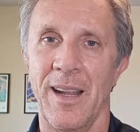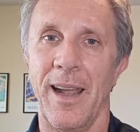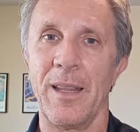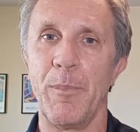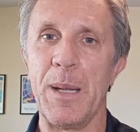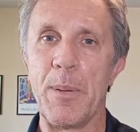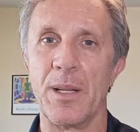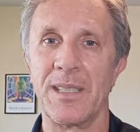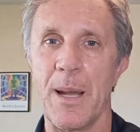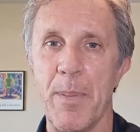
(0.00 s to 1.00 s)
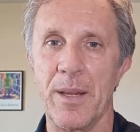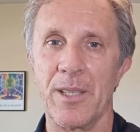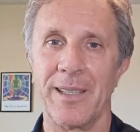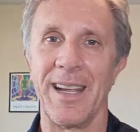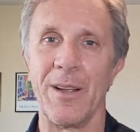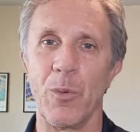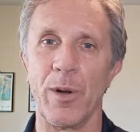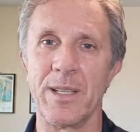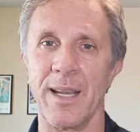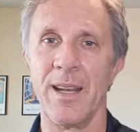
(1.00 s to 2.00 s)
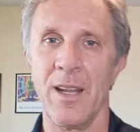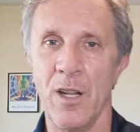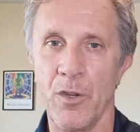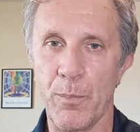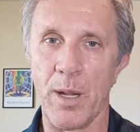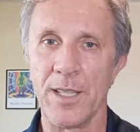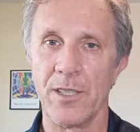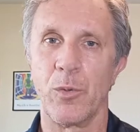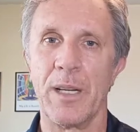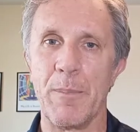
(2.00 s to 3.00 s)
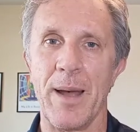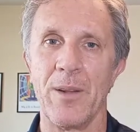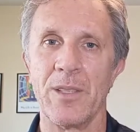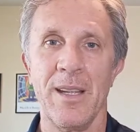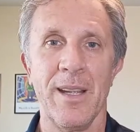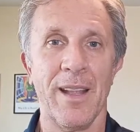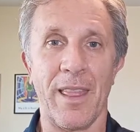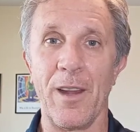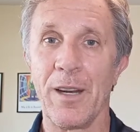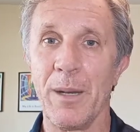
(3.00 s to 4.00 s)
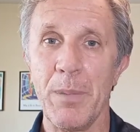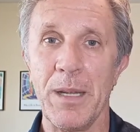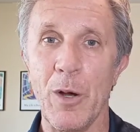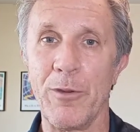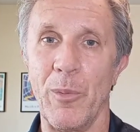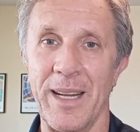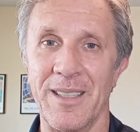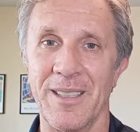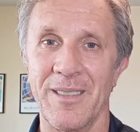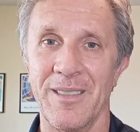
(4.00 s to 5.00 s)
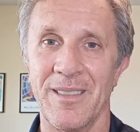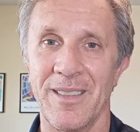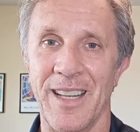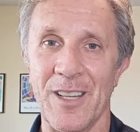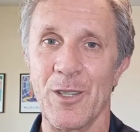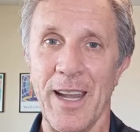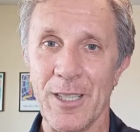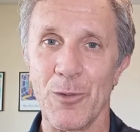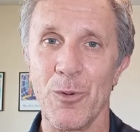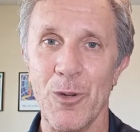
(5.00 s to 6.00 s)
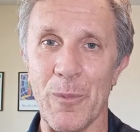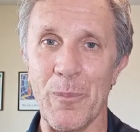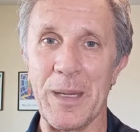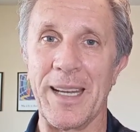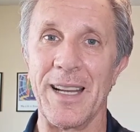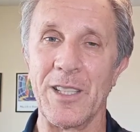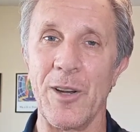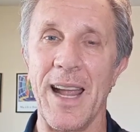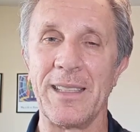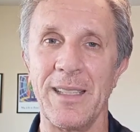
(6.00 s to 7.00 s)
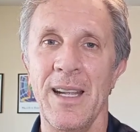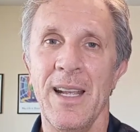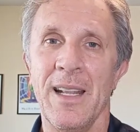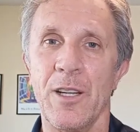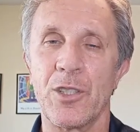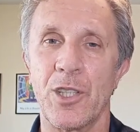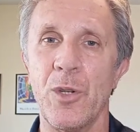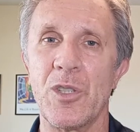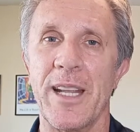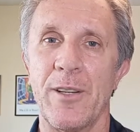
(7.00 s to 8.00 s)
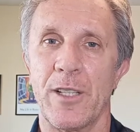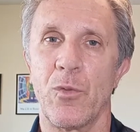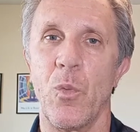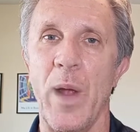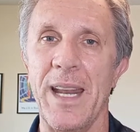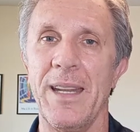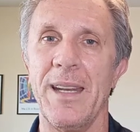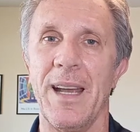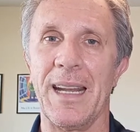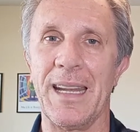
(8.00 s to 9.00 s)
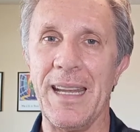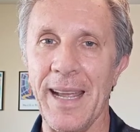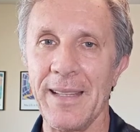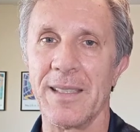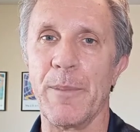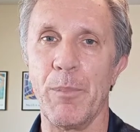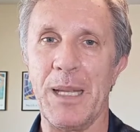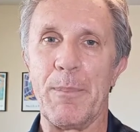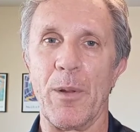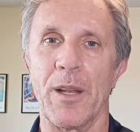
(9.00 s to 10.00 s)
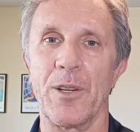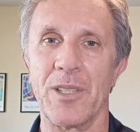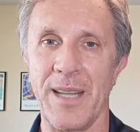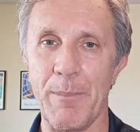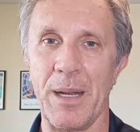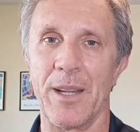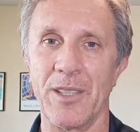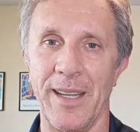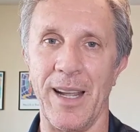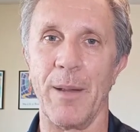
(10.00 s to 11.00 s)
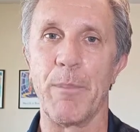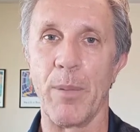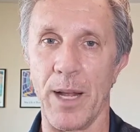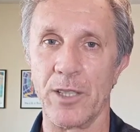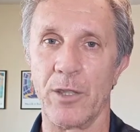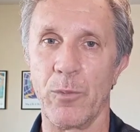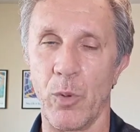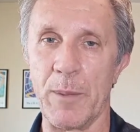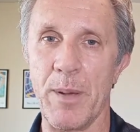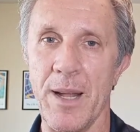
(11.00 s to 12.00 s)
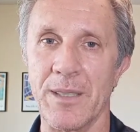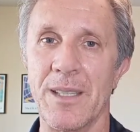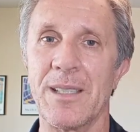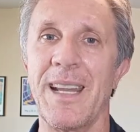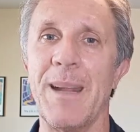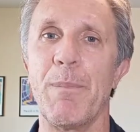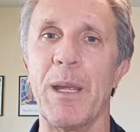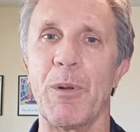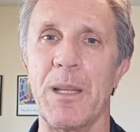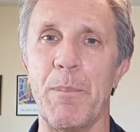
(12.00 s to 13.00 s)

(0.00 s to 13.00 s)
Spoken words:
And the people that step on the scale where it's at plus 20 pounds, they're going to be overweight. as a rule, because there's two standards. It's weighted against the people that are stepping on the scale plus 20 pounds. The same thing with the